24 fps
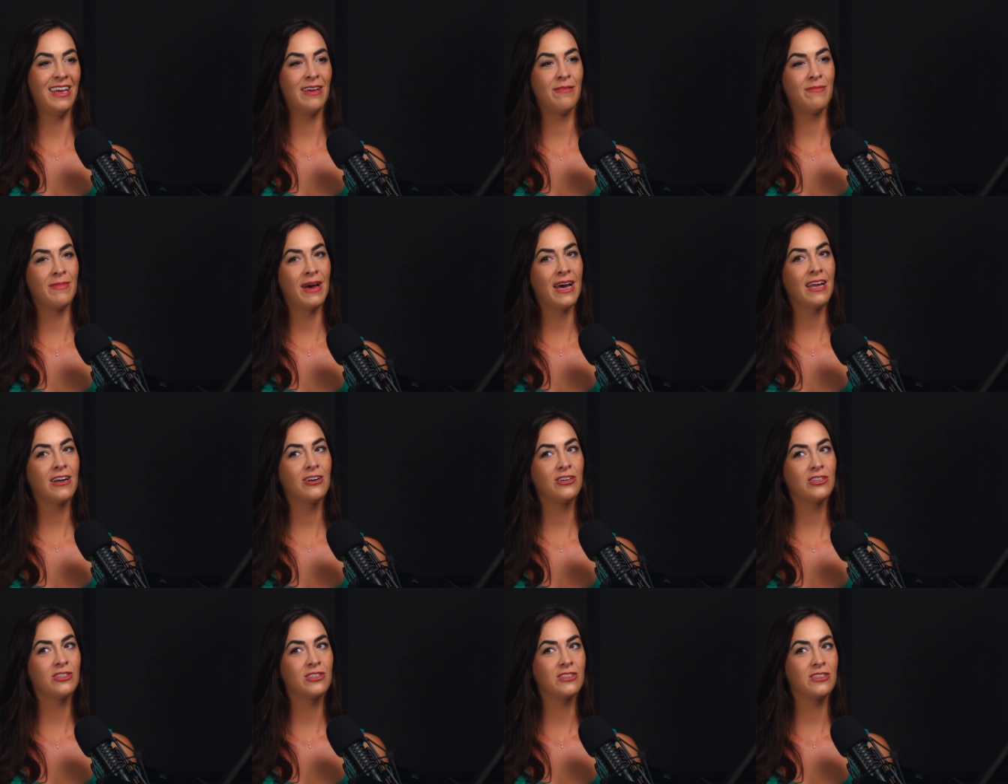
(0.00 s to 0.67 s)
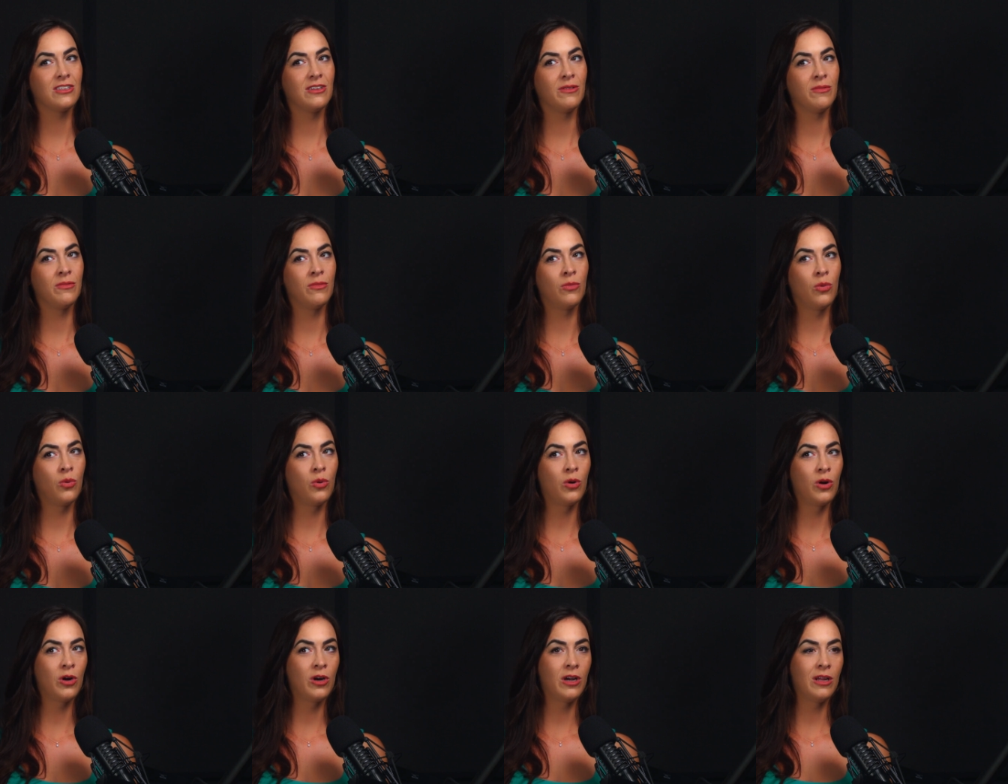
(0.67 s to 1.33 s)
it matters
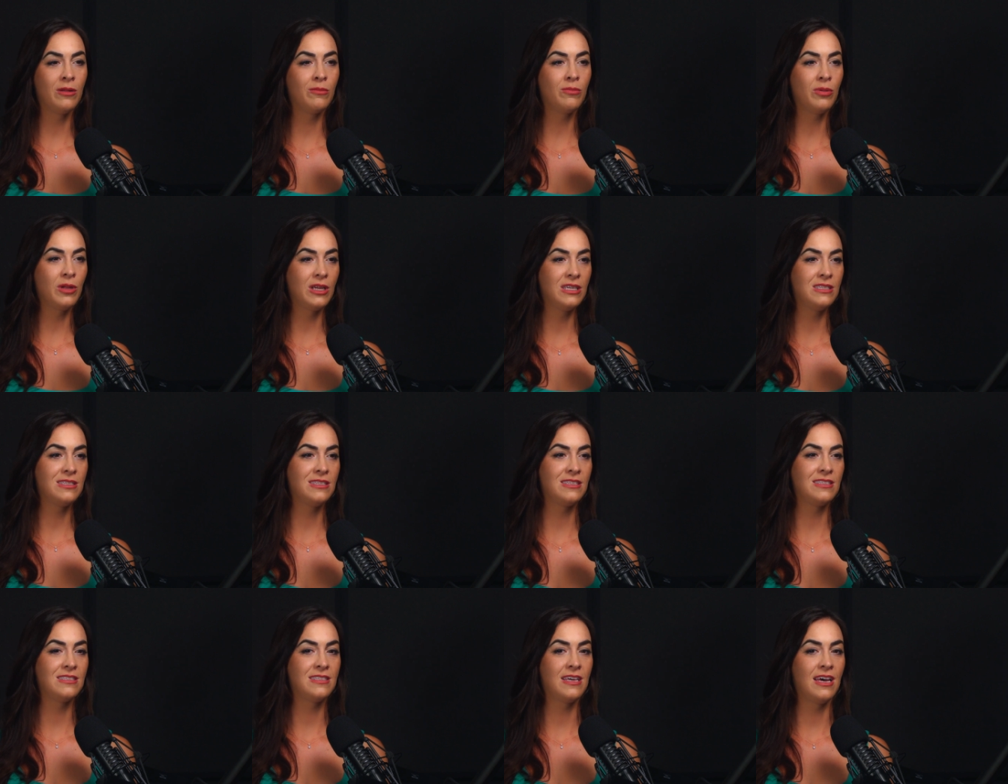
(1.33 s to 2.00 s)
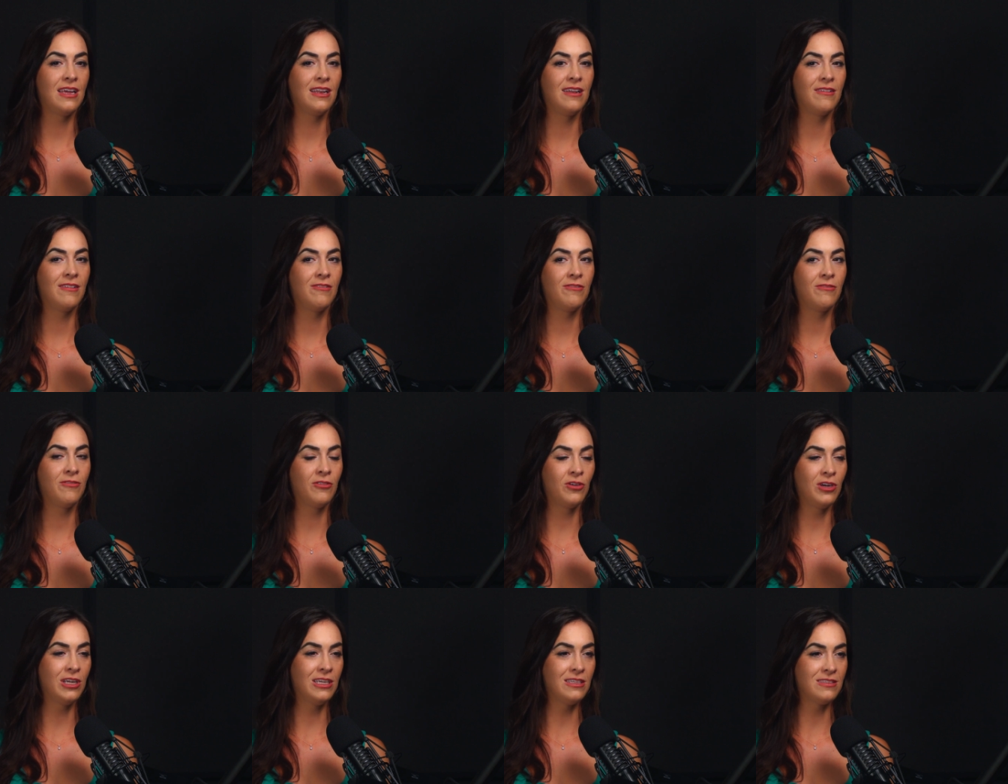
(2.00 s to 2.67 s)
more in places that
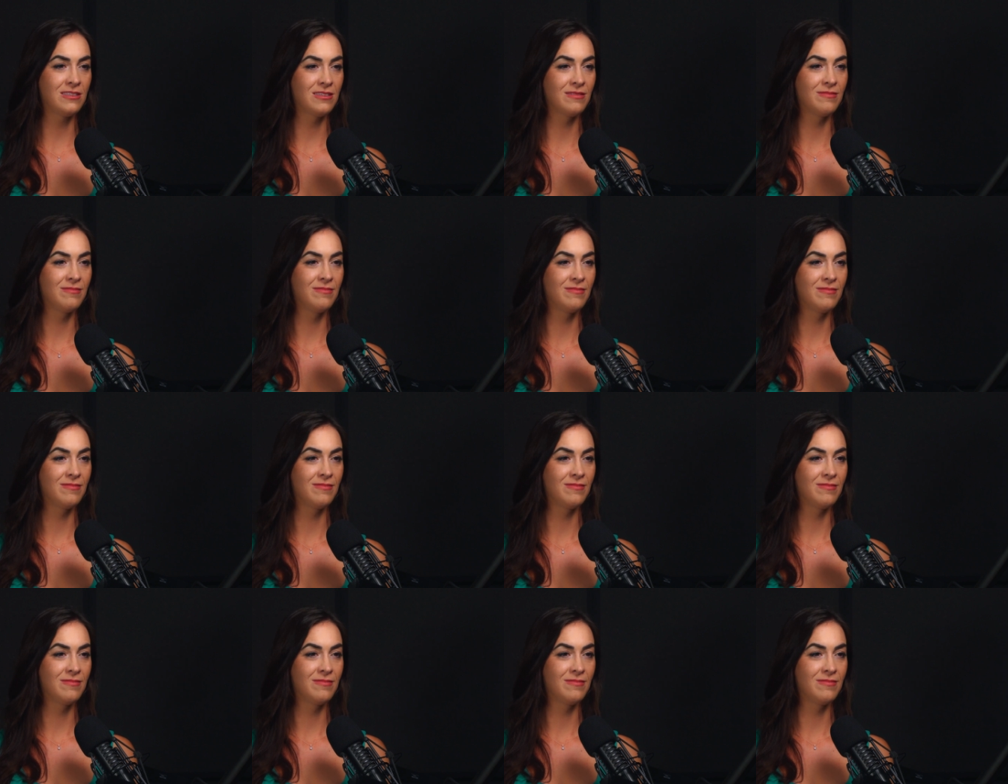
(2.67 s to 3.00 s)
freeze.